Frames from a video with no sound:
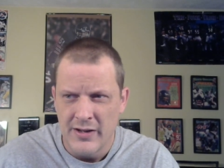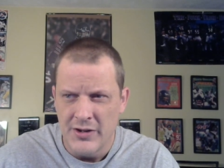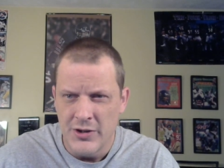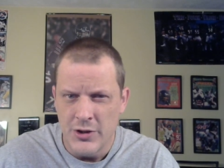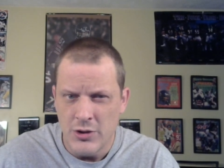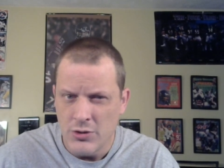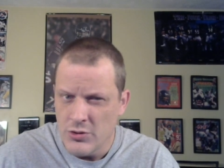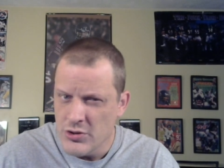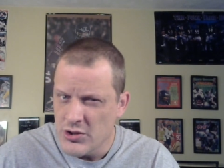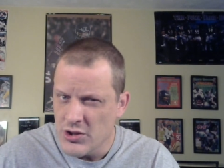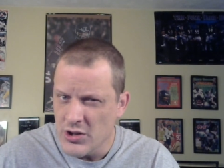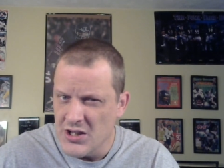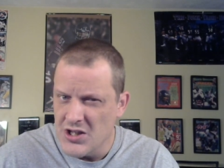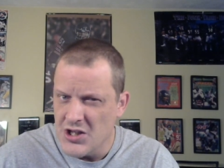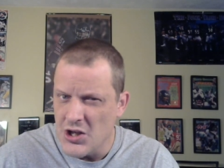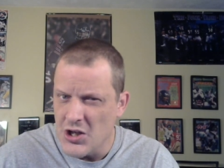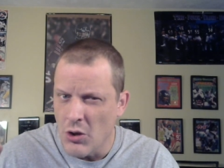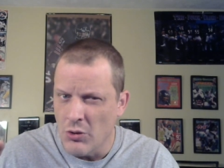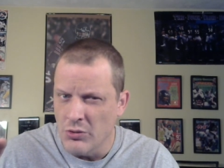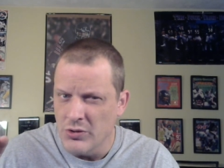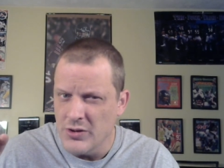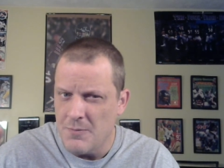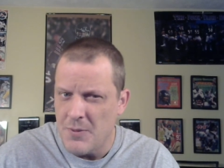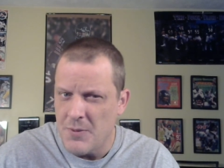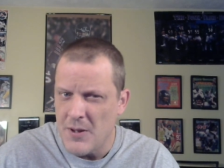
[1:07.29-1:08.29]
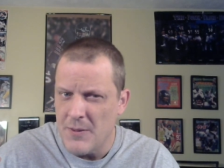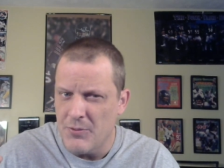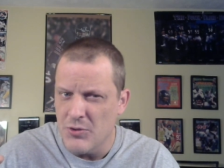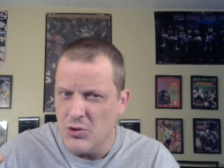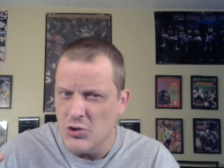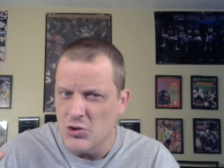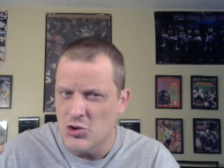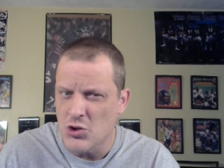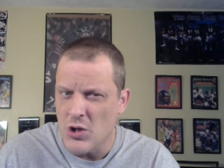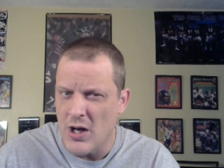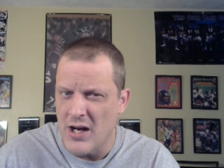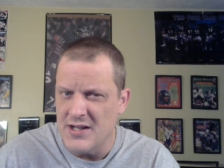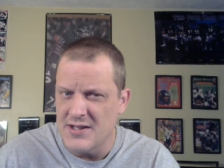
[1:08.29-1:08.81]
Usually, the only people
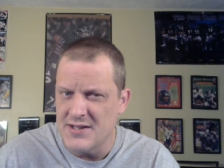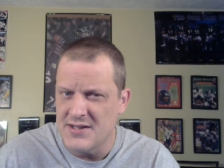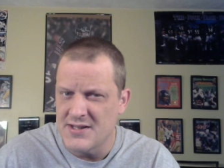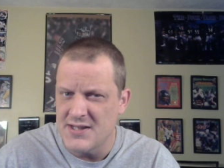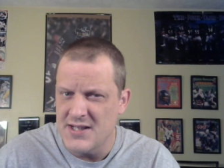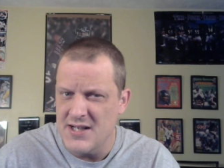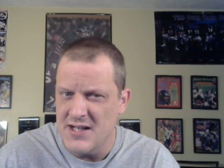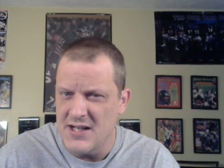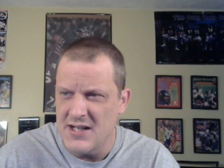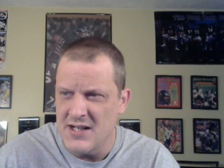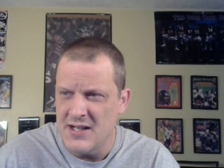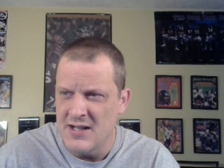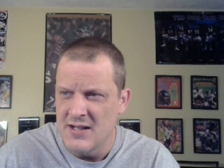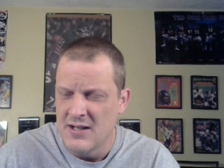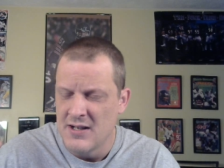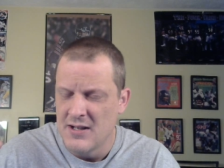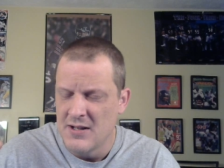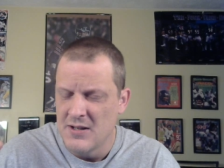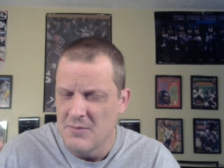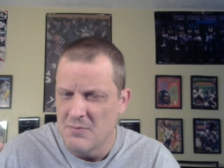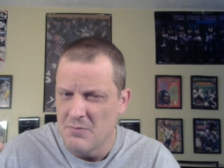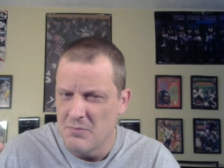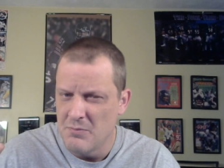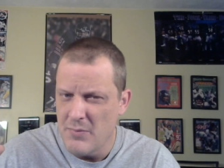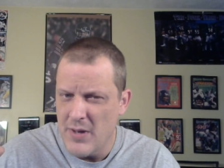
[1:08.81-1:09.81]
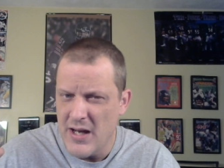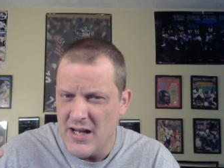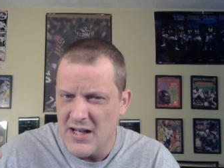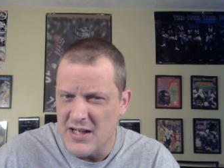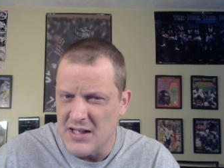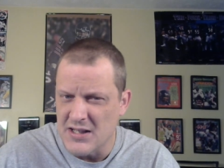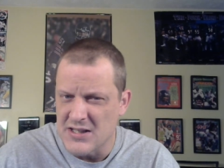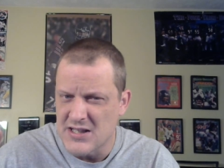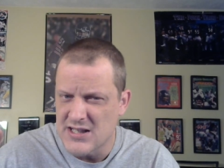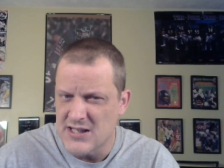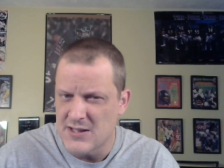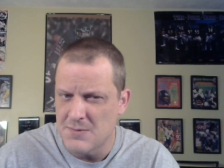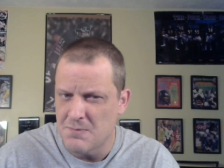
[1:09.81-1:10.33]
you try to see make
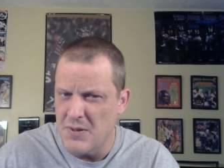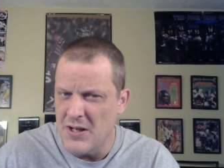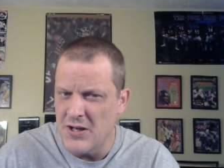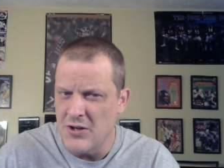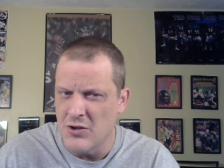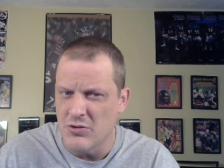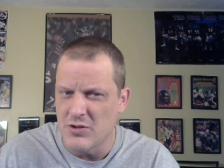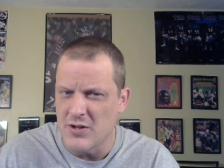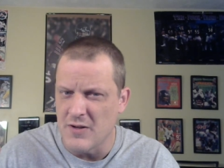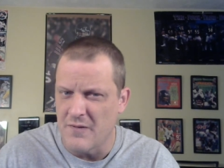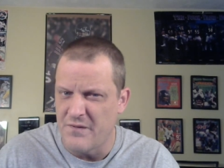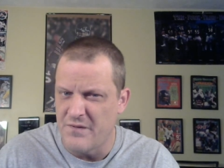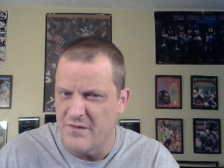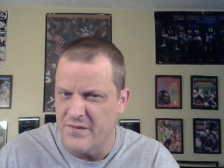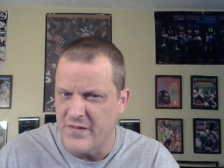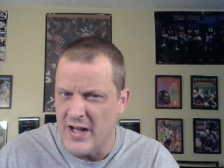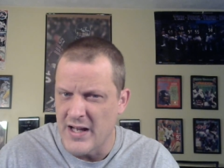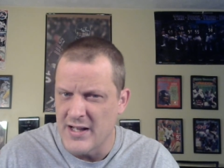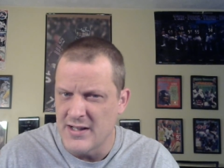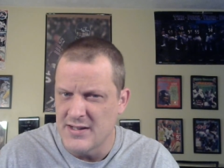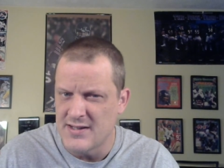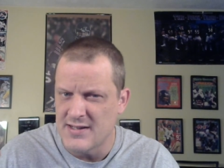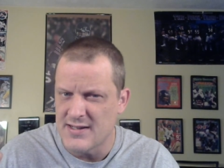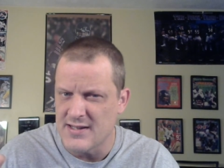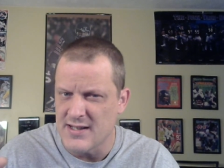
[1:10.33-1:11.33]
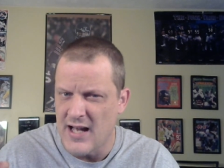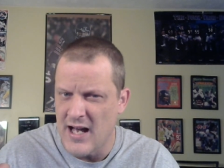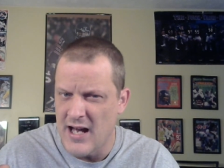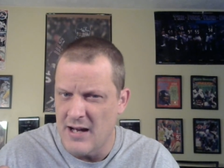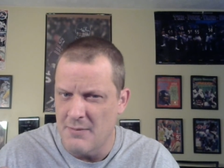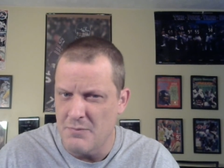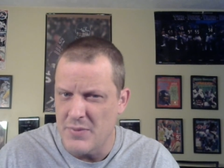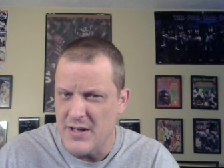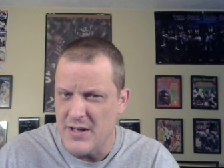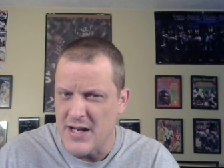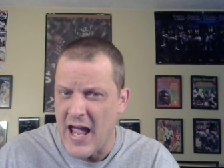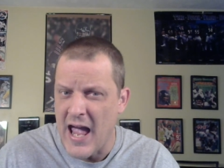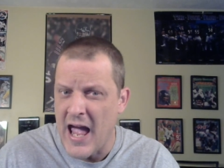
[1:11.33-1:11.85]
a spin or defense
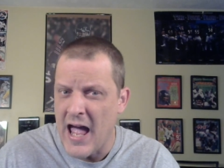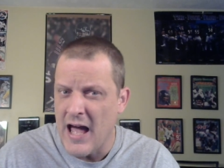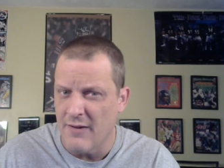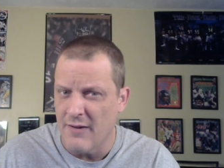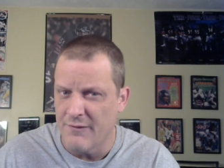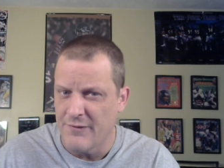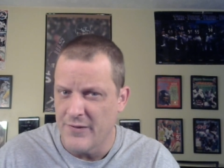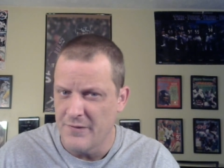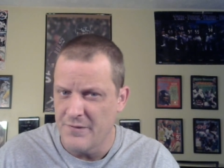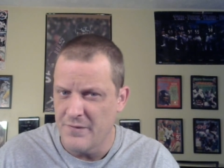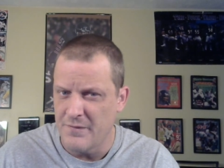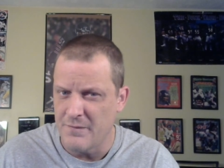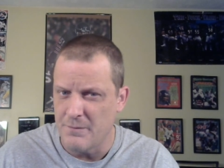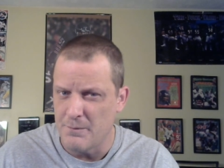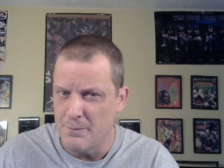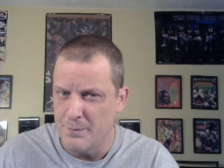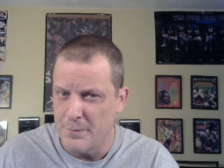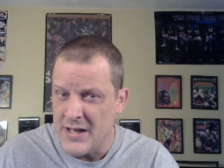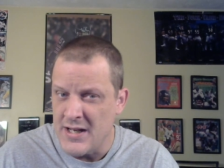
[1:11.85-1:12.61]
on behalf of